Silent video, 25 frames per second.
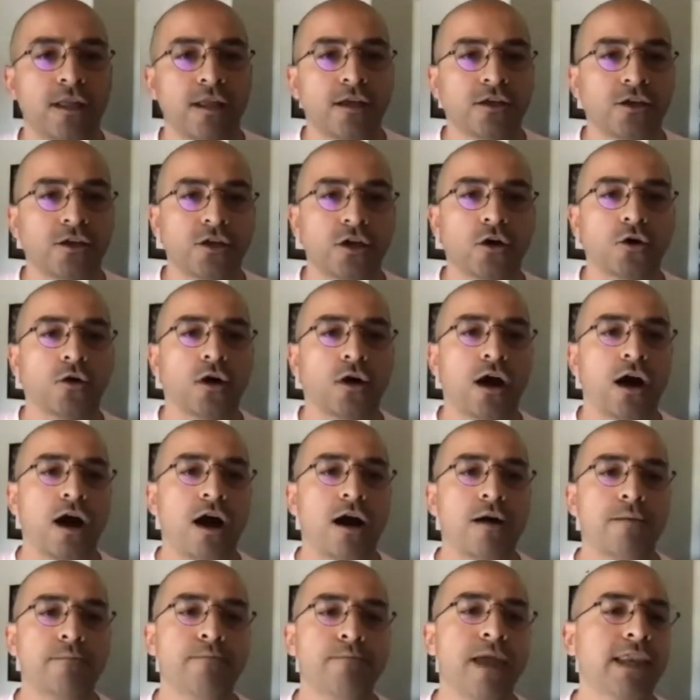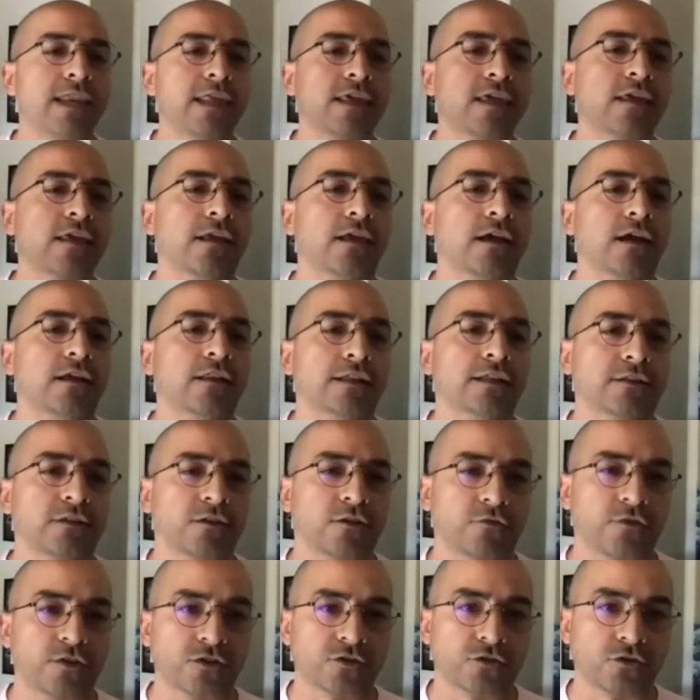Many elected
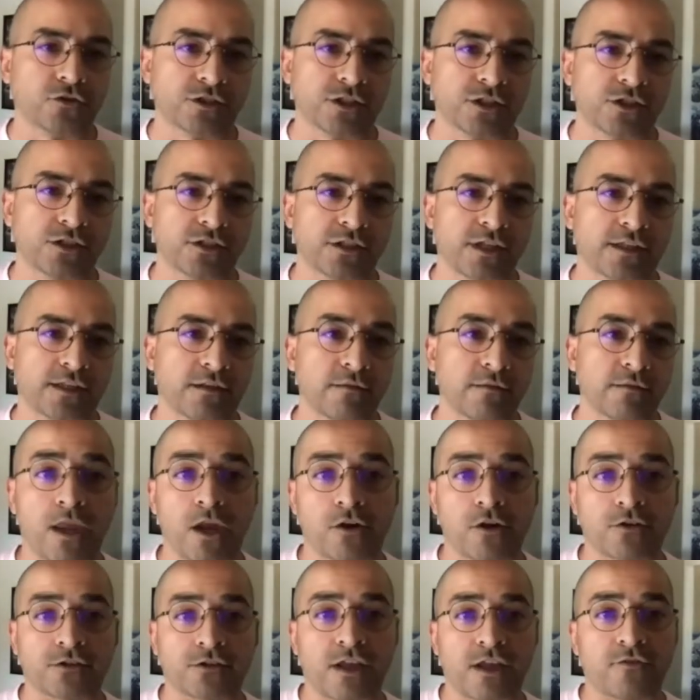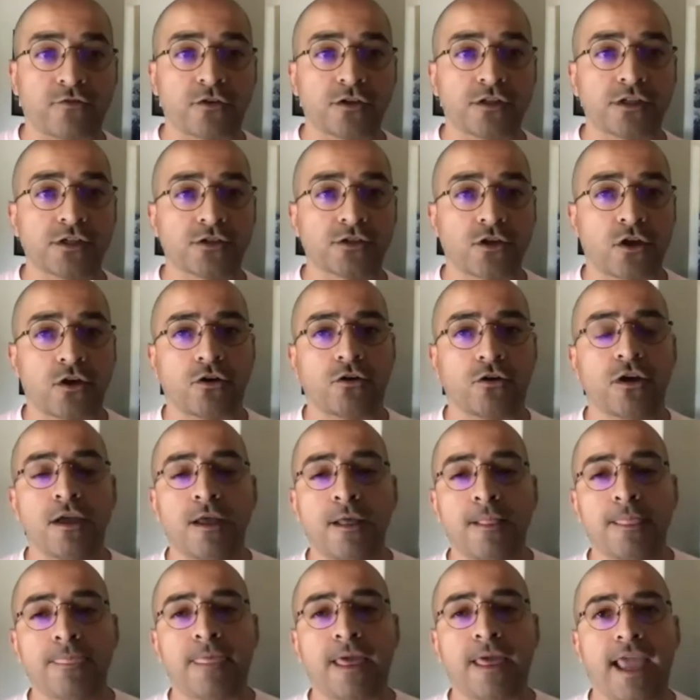officials, such as like the mayor of San Francisco,
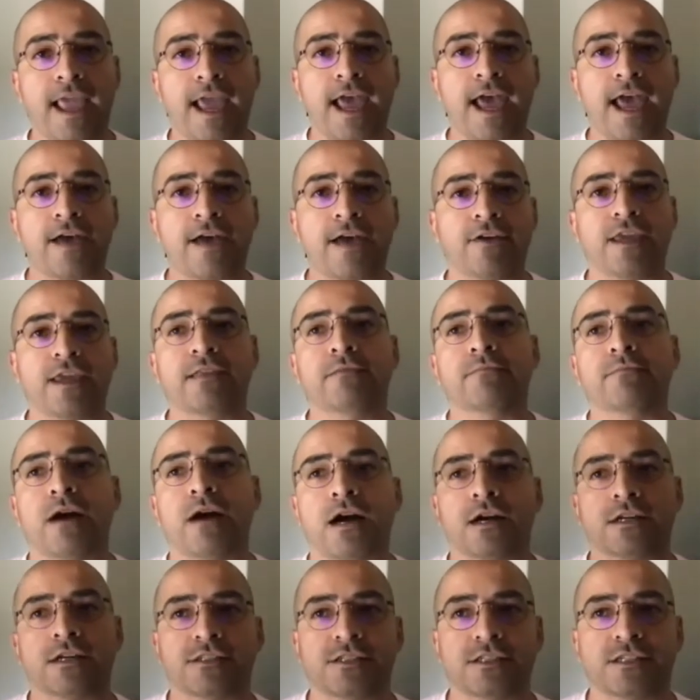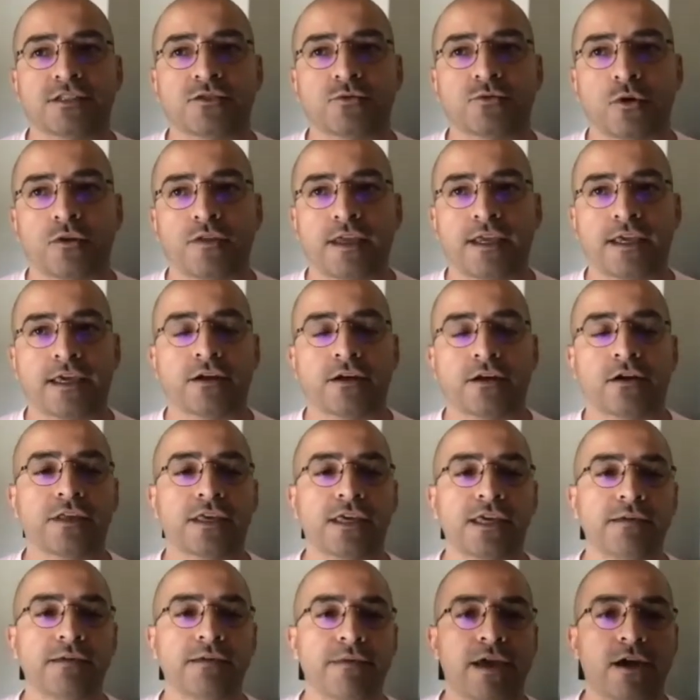they have inboxes where they get all
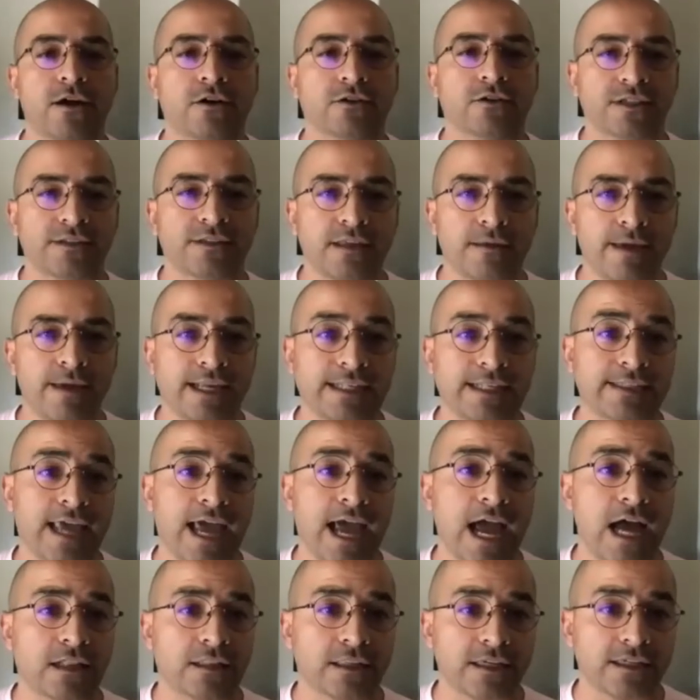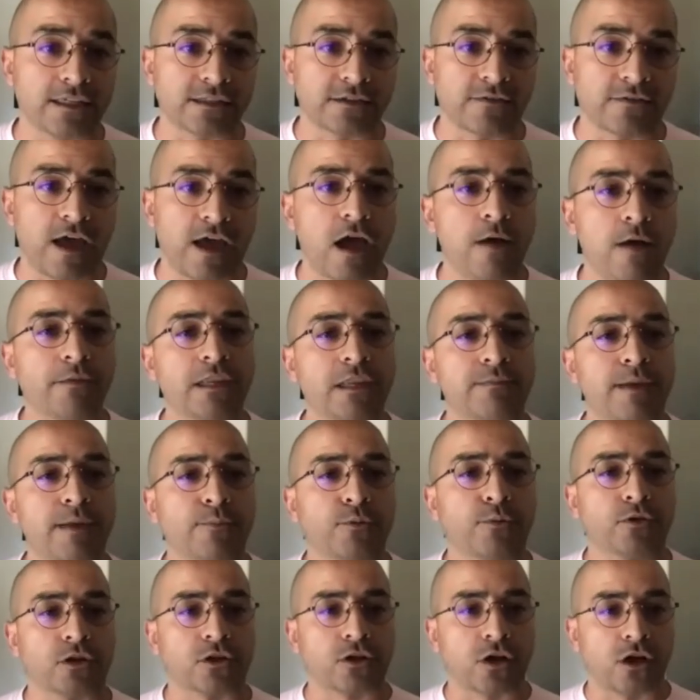the emails and they make tallies of how many
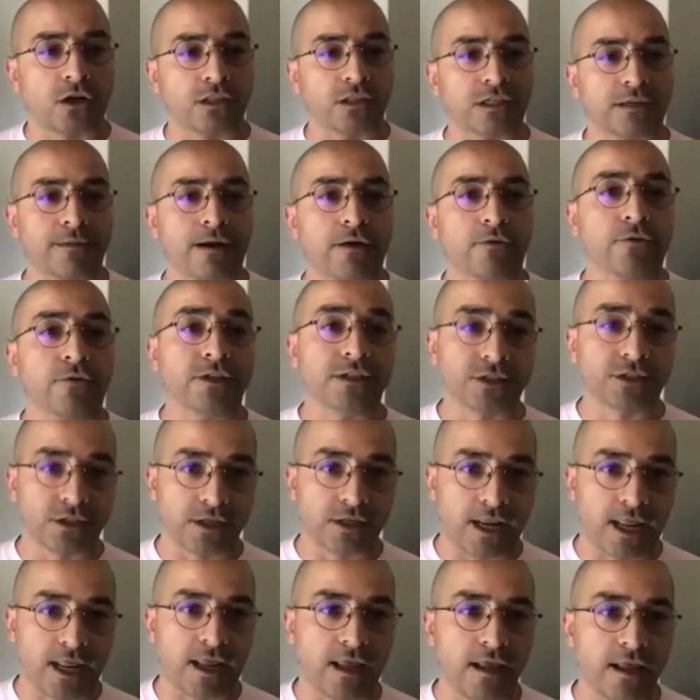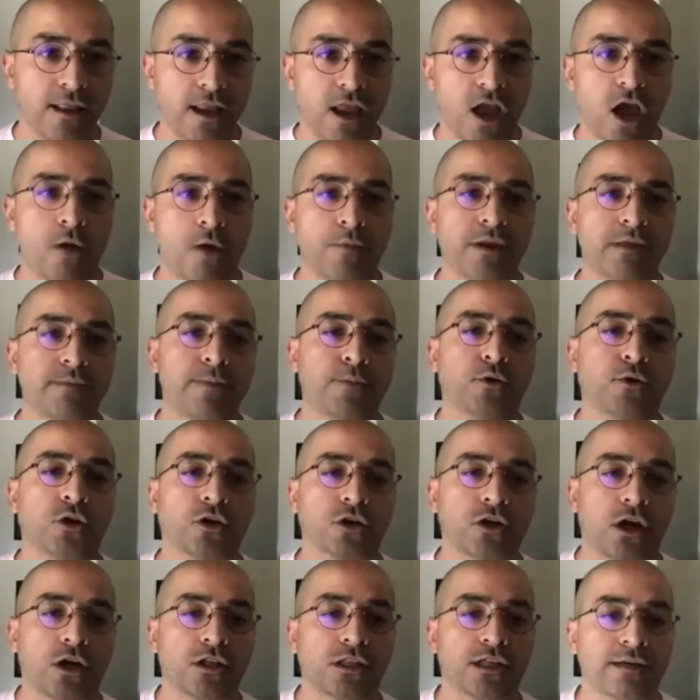people are calling about this today, how many people are
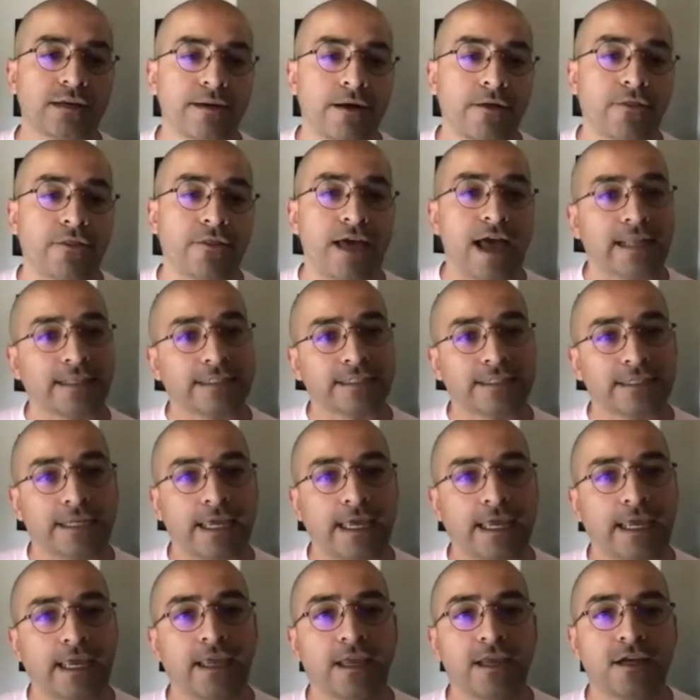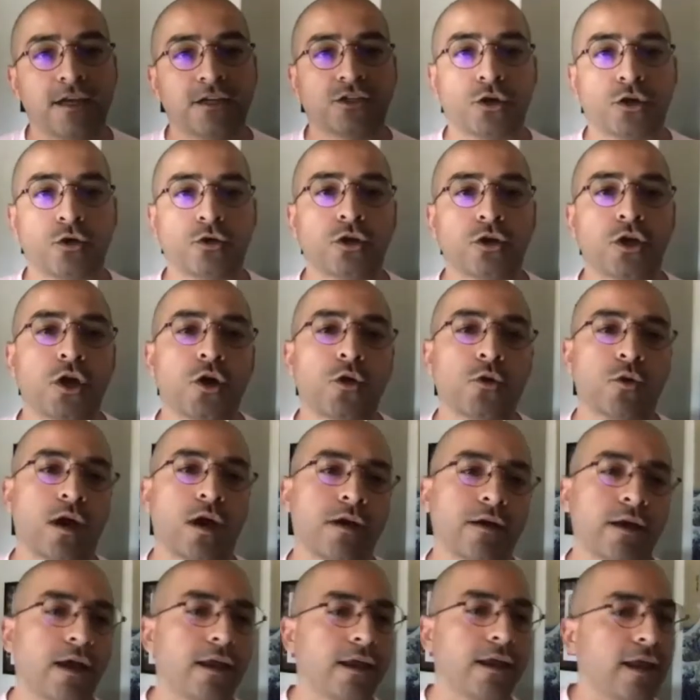calling about that today. So,
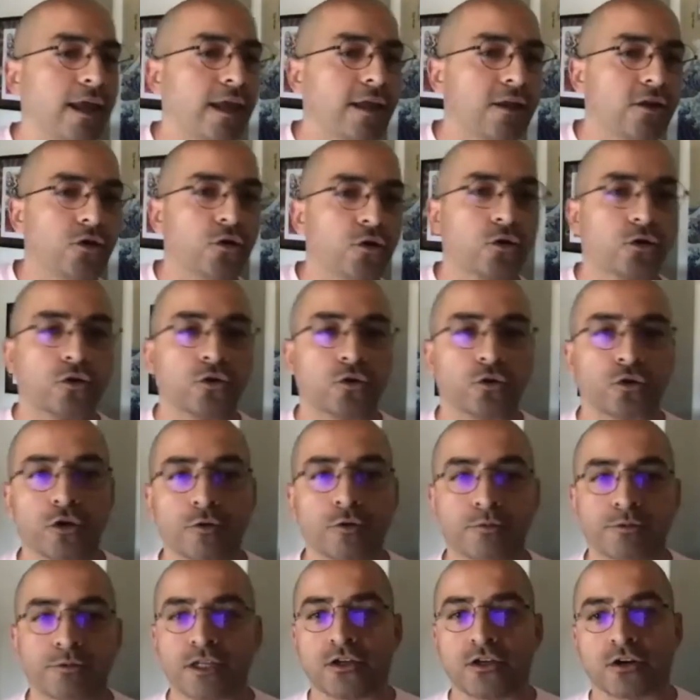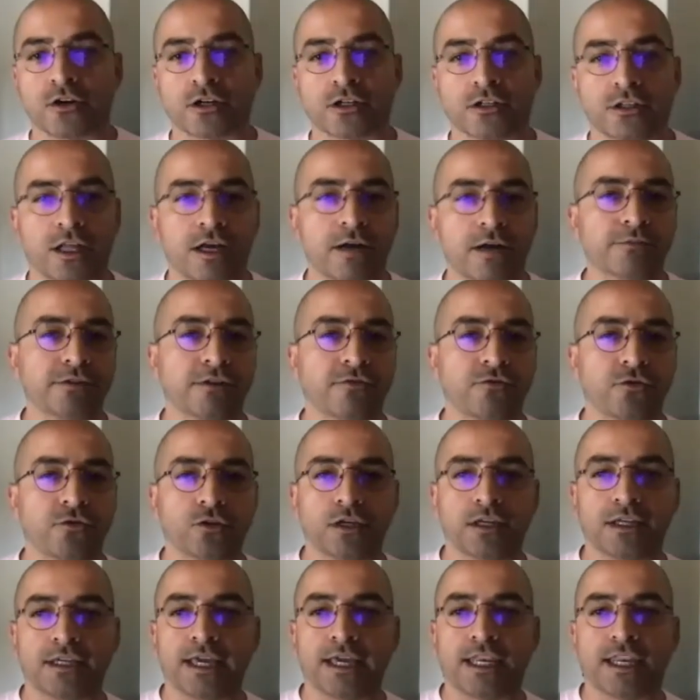in your groups, in your clubs, if you
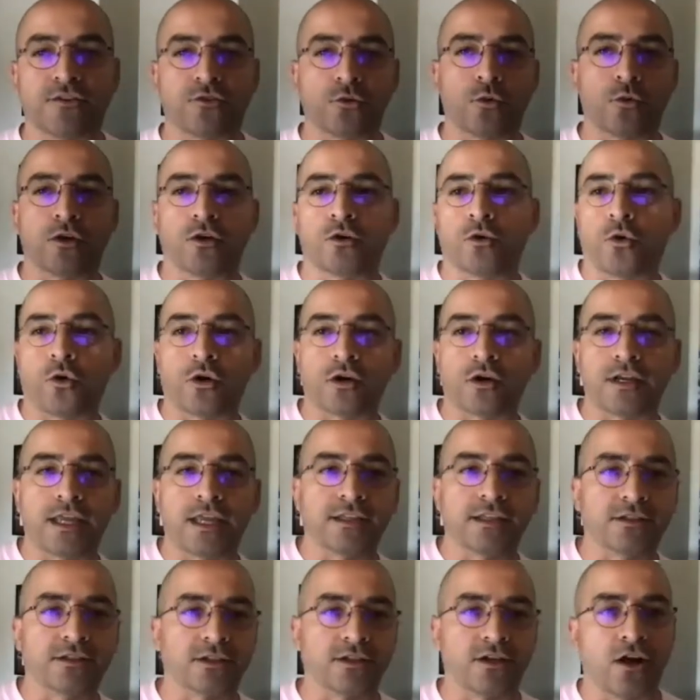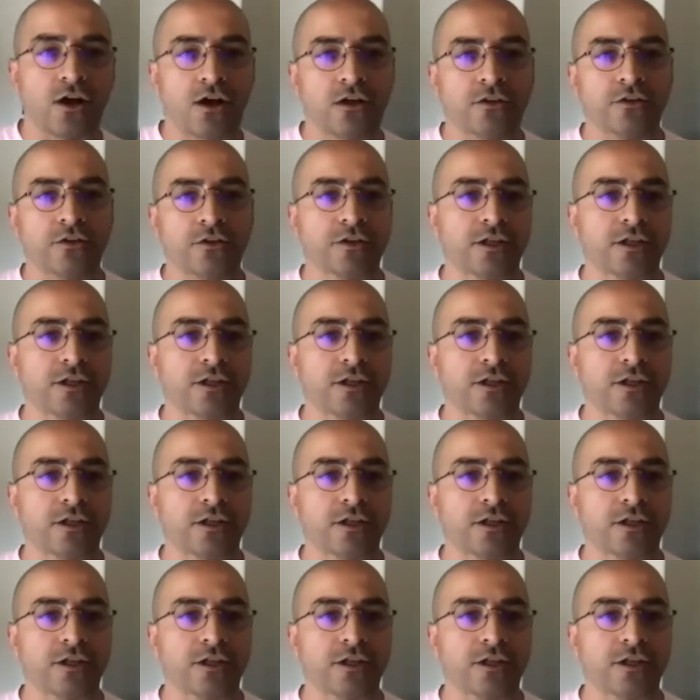can get everyone coordinated to call their